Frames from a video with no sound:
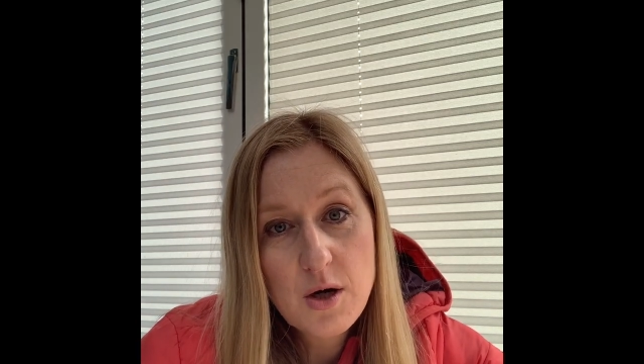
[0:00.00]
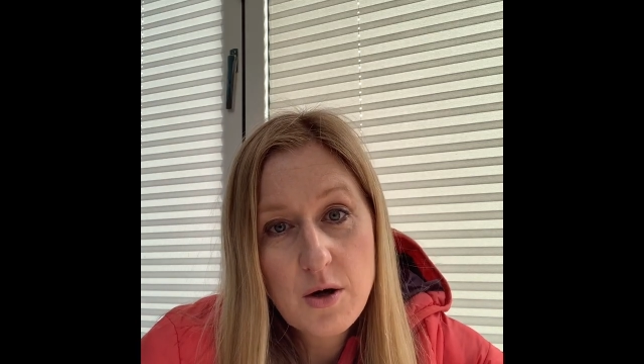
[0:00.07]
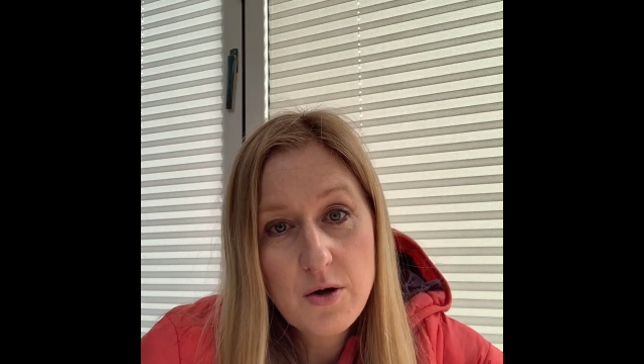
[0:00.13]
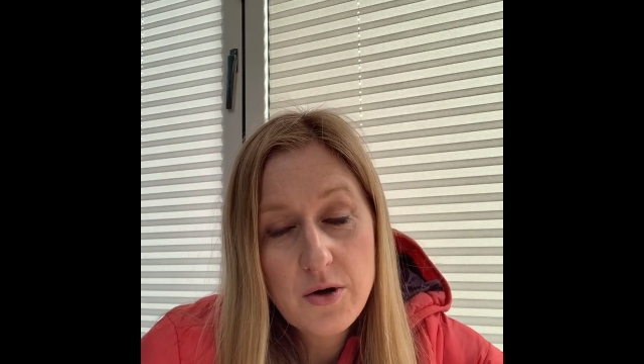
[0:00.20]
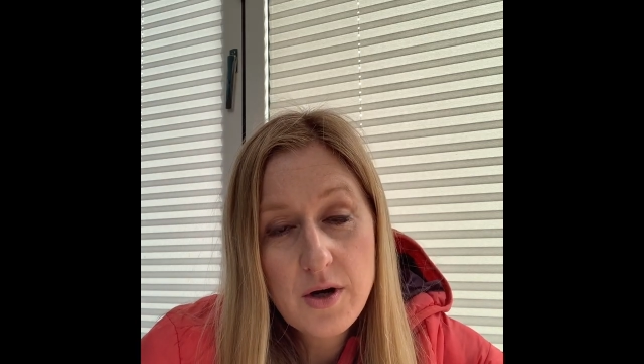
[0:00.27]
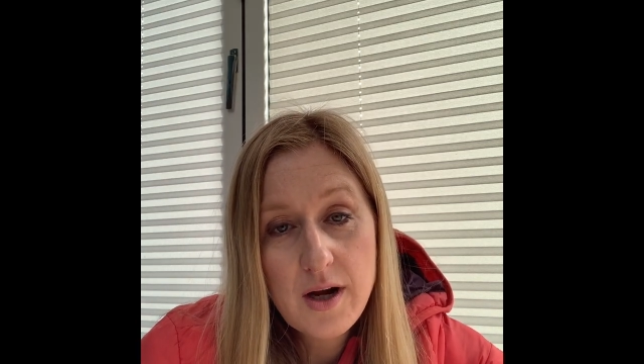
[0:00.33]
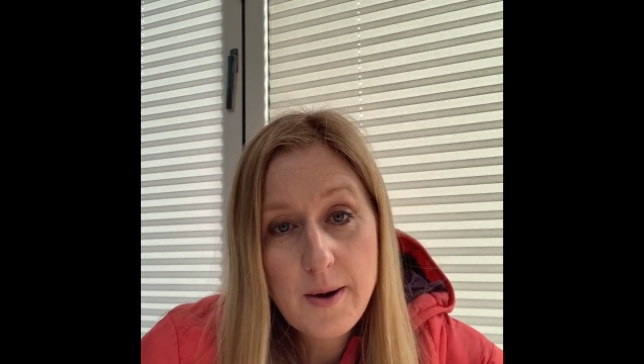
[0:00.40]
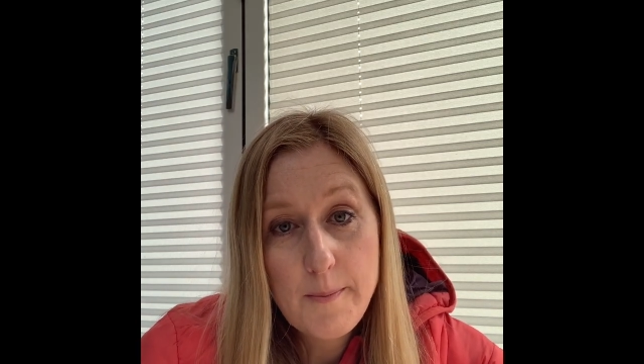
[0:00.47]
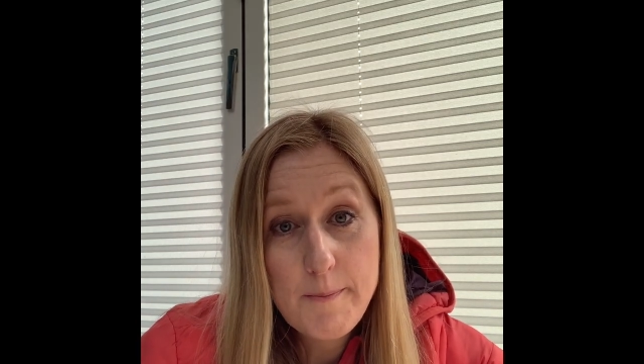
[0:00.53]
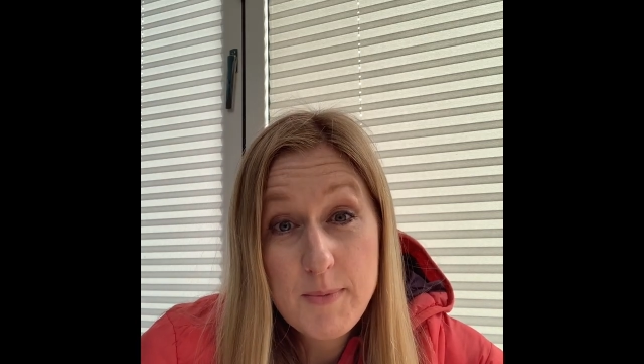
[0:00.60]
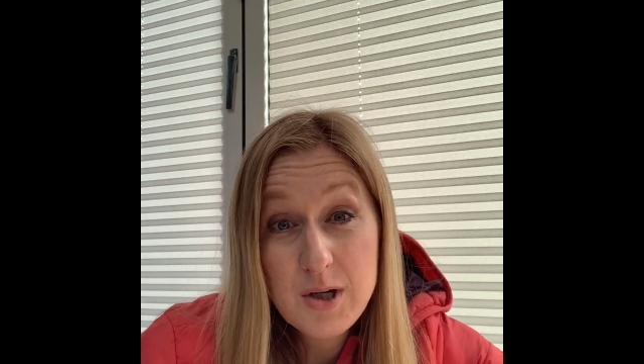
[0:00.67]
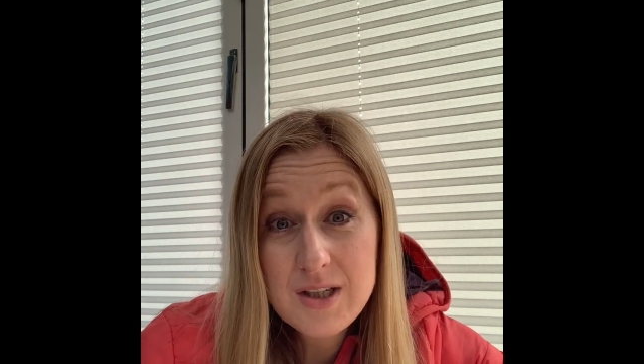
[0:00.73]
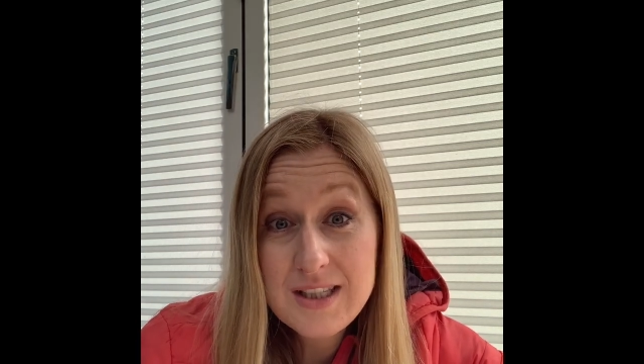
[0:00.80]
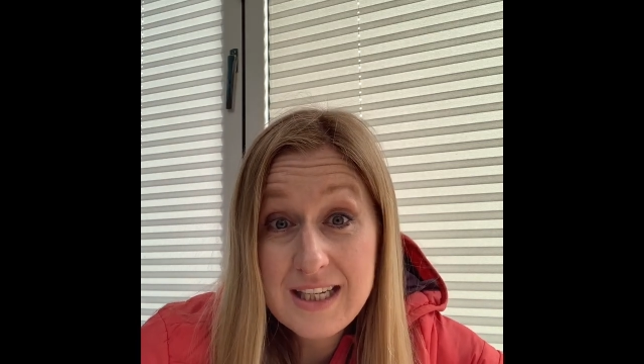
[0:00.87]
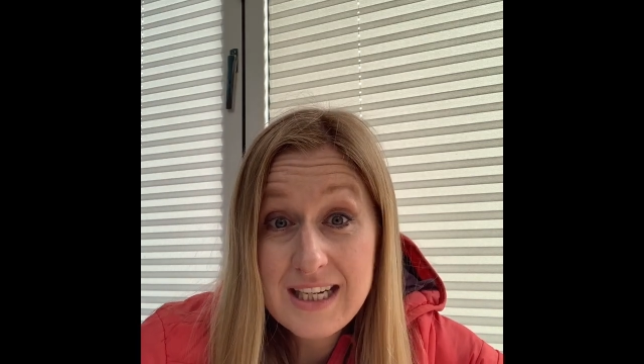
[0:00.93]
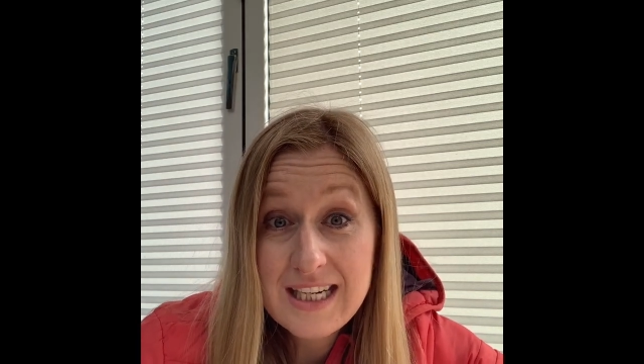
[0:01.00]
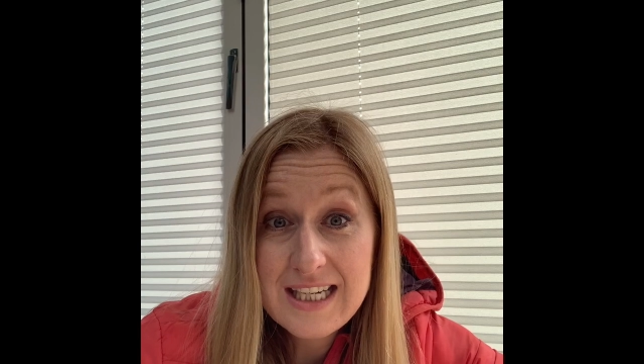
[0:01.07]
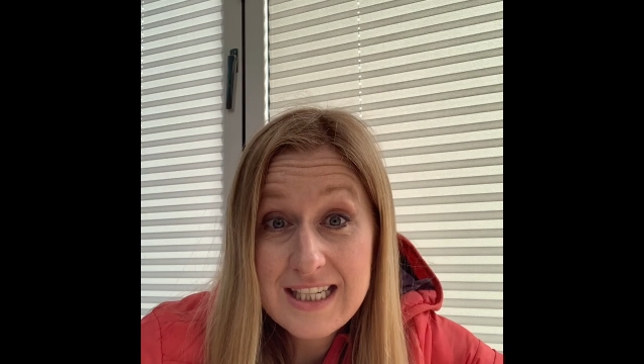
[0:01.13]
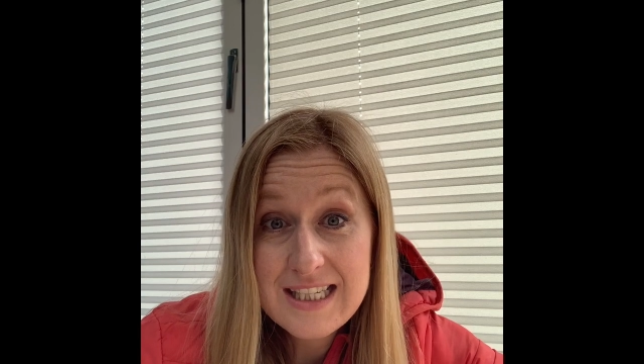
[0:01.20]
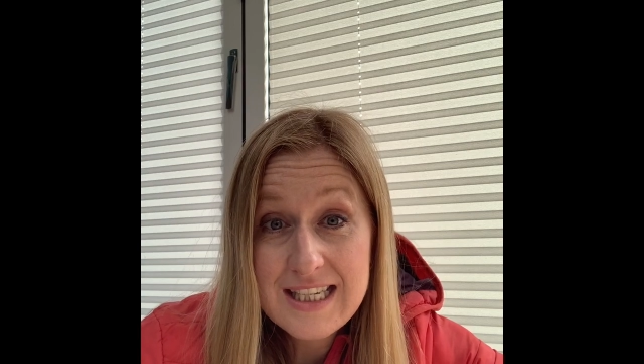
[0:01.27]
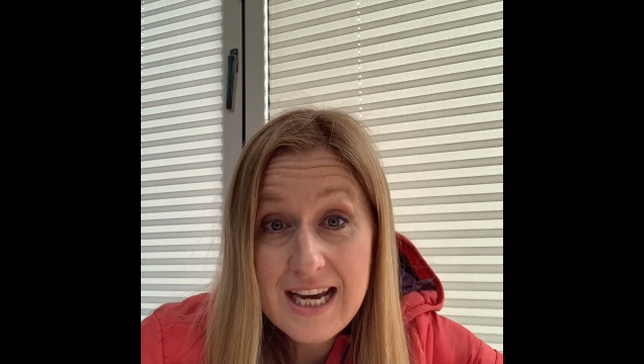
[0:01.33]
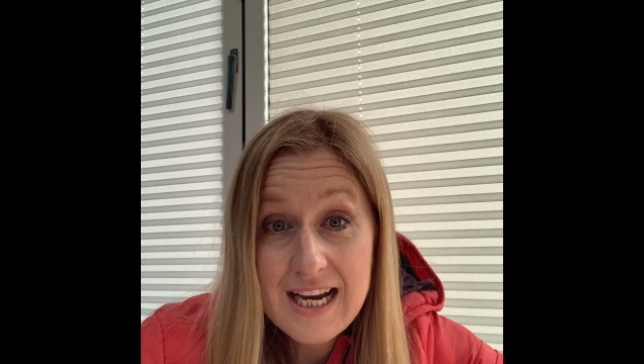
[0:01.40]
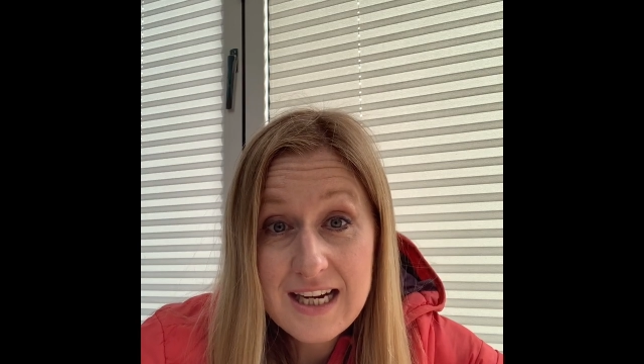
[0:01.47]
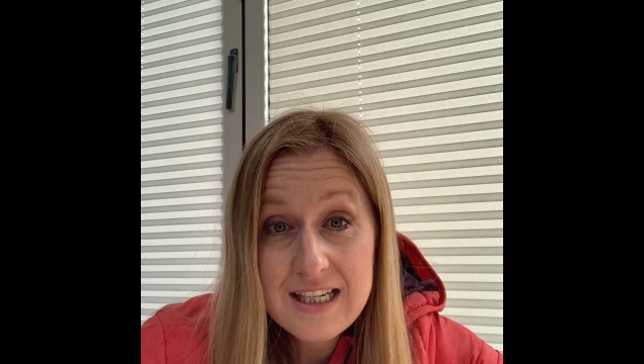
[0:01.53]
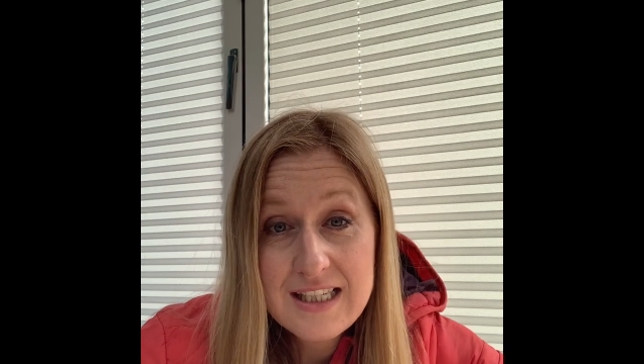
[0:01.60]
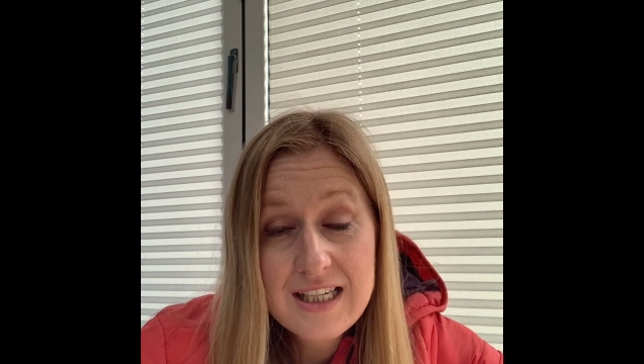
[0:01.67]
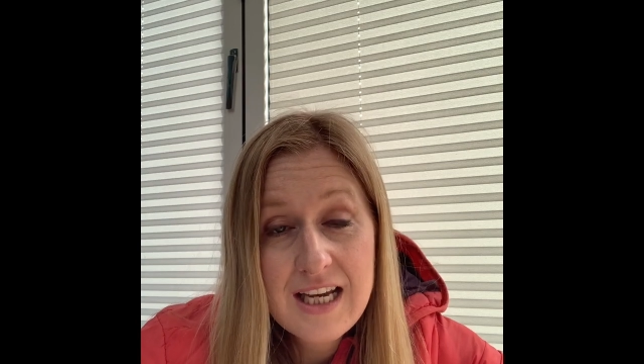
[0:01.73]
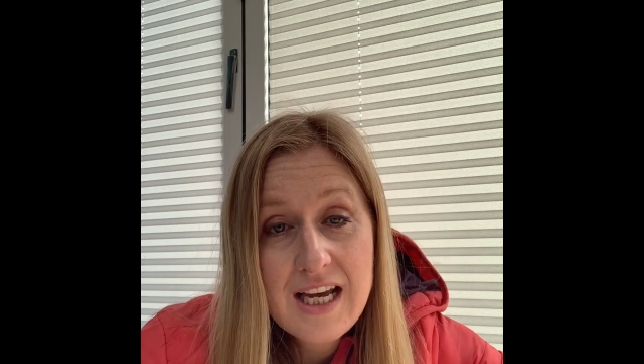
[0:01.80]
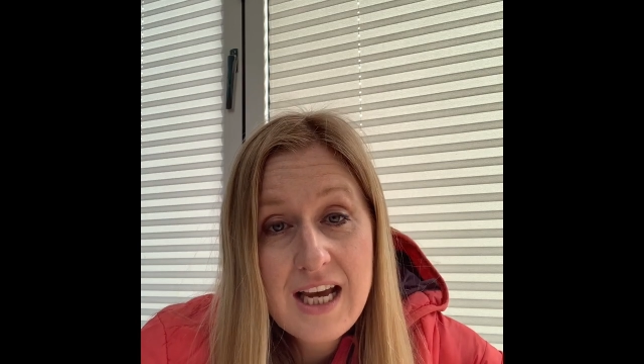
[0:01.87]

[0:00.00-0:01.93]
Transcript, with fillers: on um, bugs and insects.